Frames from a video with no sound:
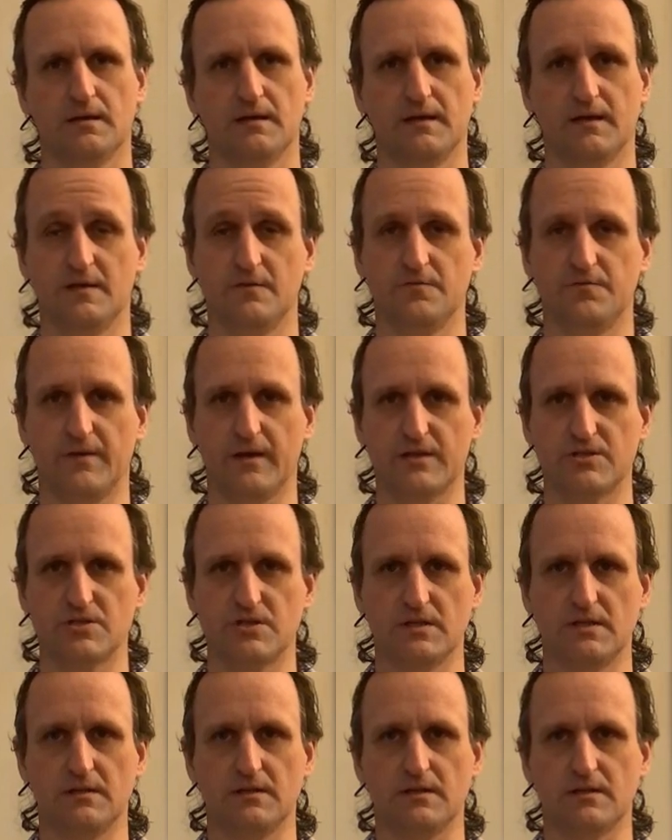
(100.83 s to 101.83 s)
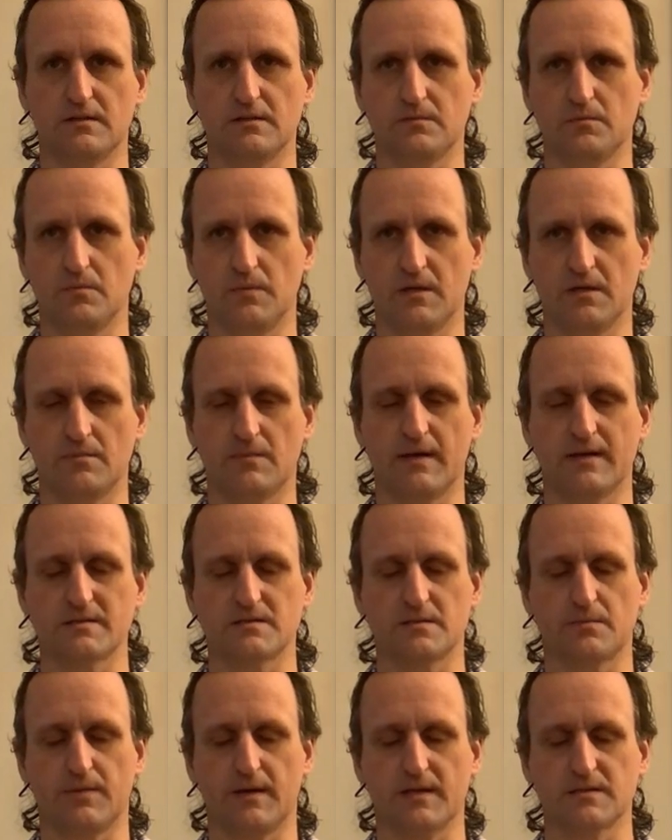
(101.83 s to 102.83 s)
infection and minimize
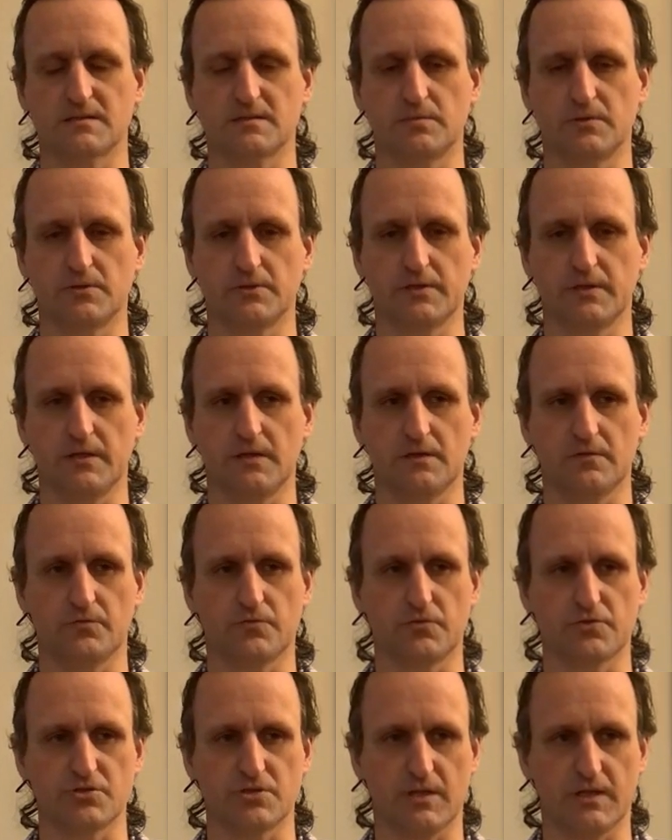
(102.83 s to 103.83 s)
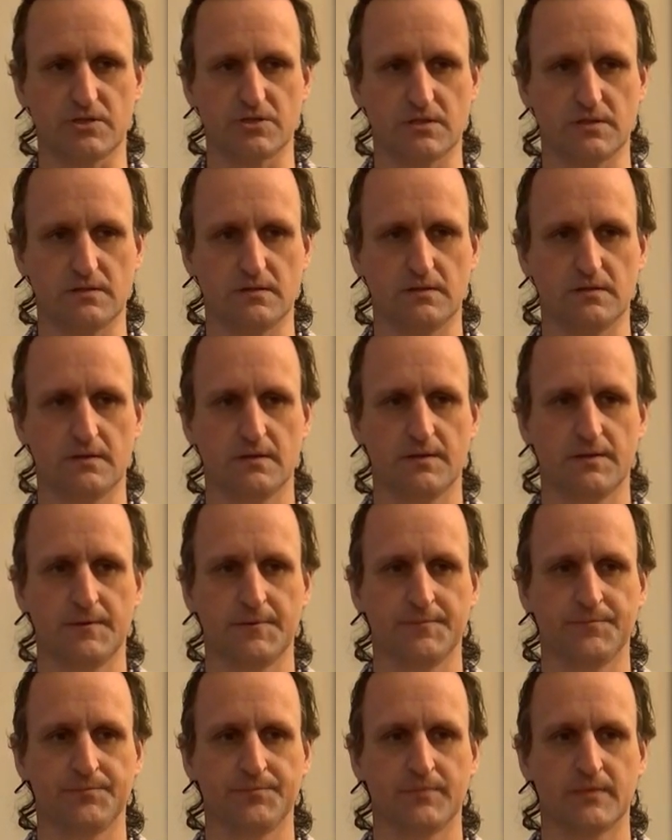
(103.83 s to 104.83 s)
the possibility of rejection,
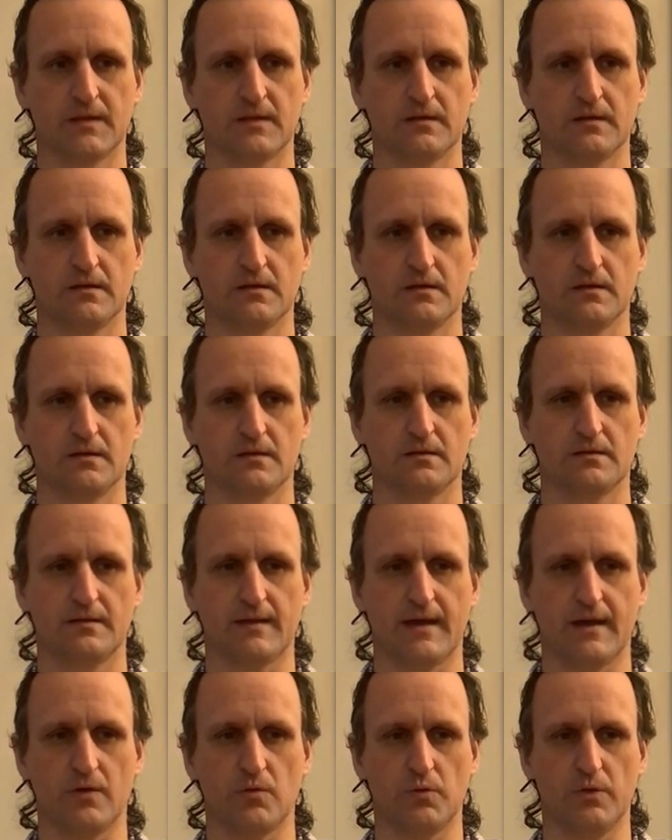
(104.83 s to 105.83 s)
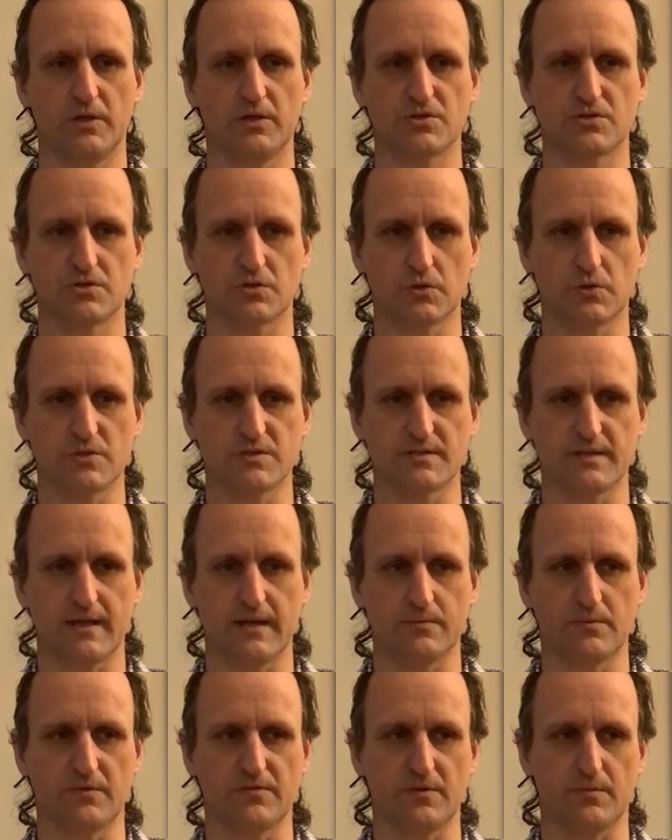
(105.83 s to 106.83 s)
that reassures
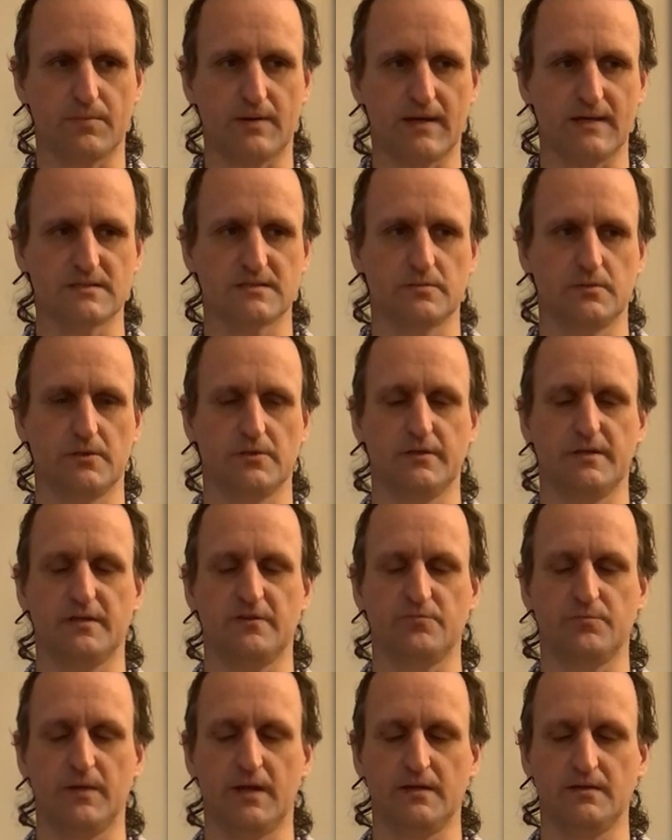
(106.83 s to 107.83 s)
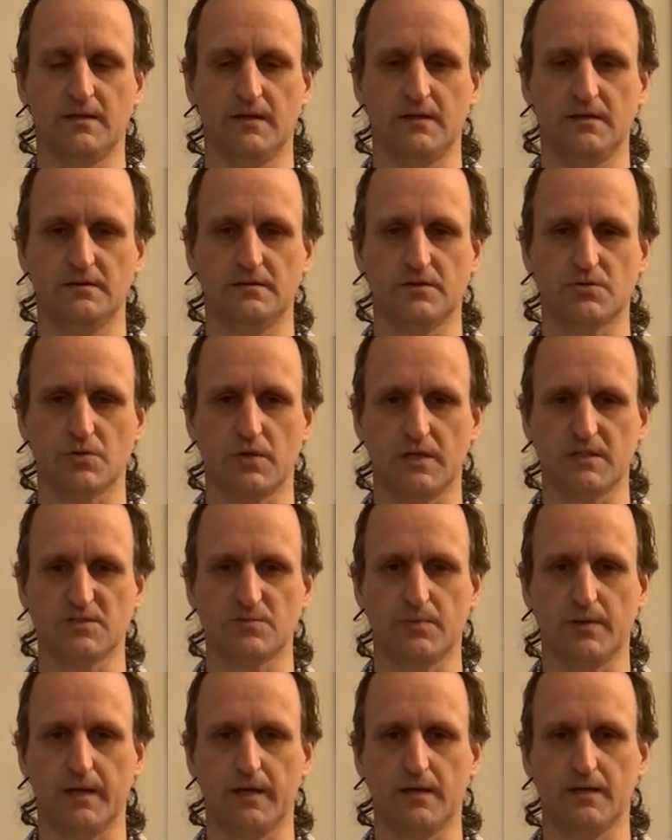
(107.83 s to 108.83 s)
them of the possibility of maintaining the
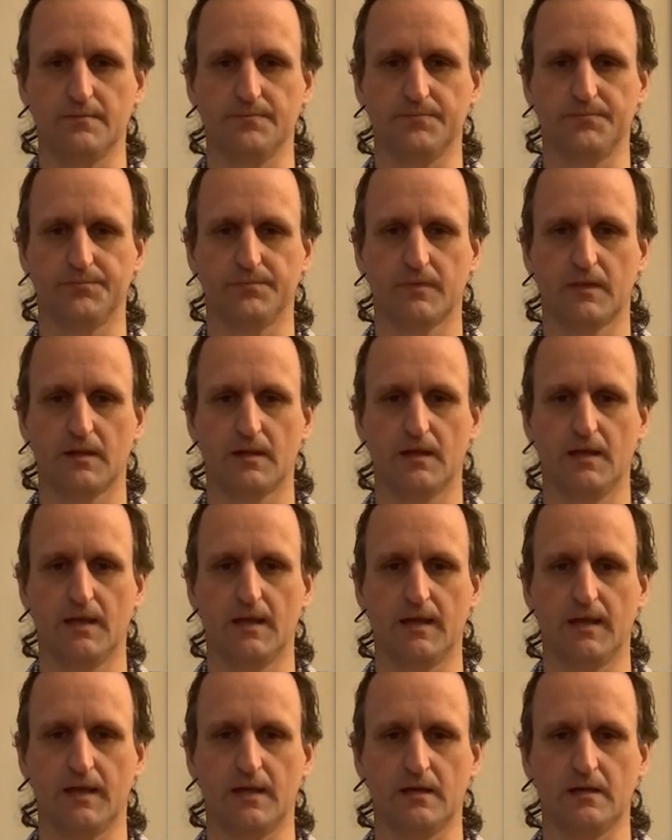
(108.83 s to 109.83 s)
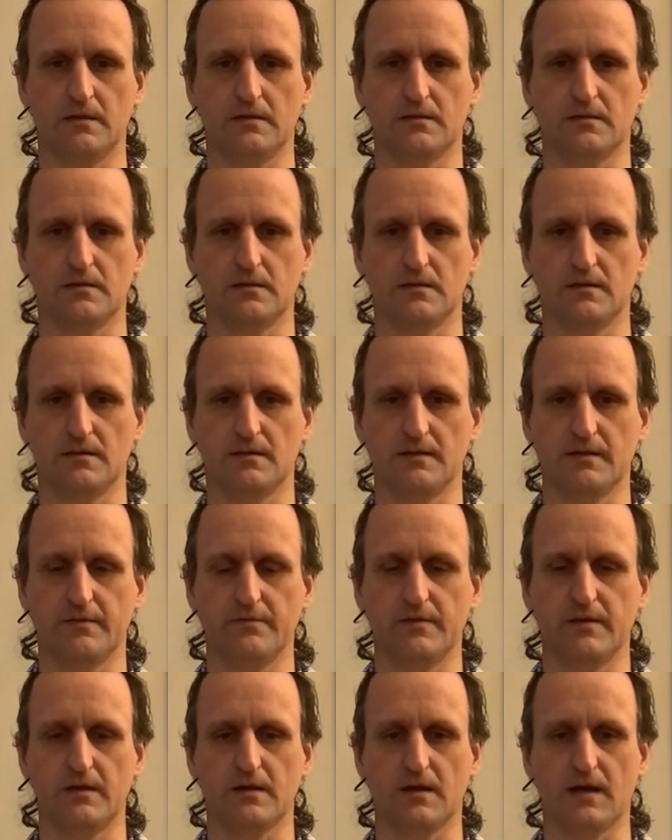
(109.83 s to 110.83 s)
transplant and
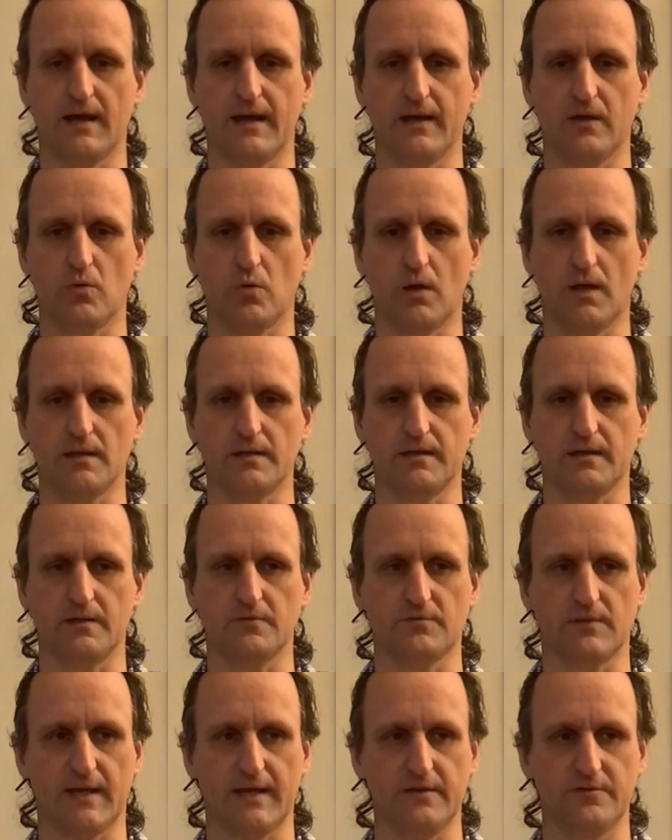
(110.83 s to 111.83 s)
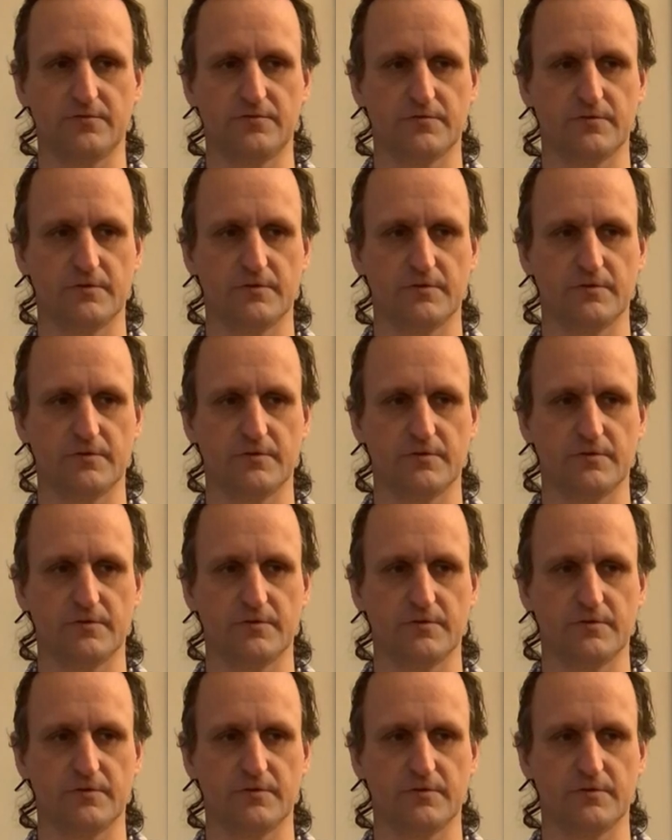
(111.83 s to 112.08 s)
living a high quality of life,